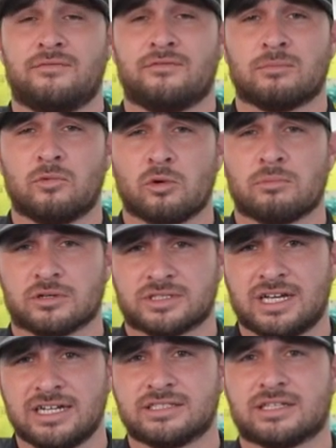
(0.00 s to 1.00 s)
For more
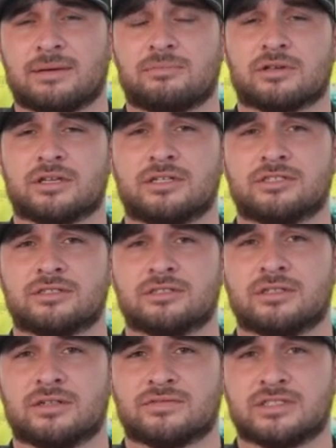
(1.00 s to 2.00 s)
precise
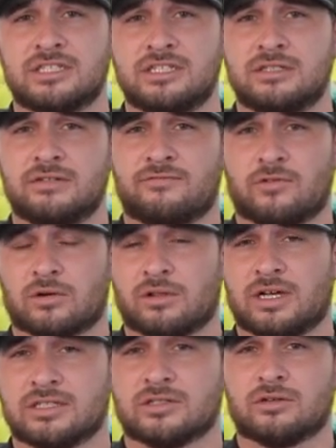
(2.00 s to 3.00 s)
application of seed,
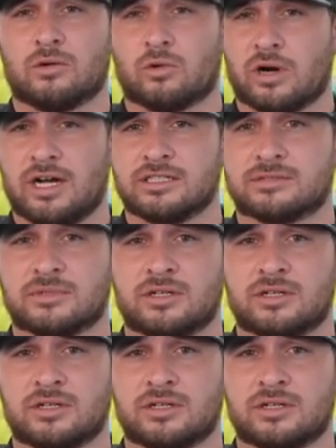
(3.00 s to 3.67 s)
fertilizer, or ice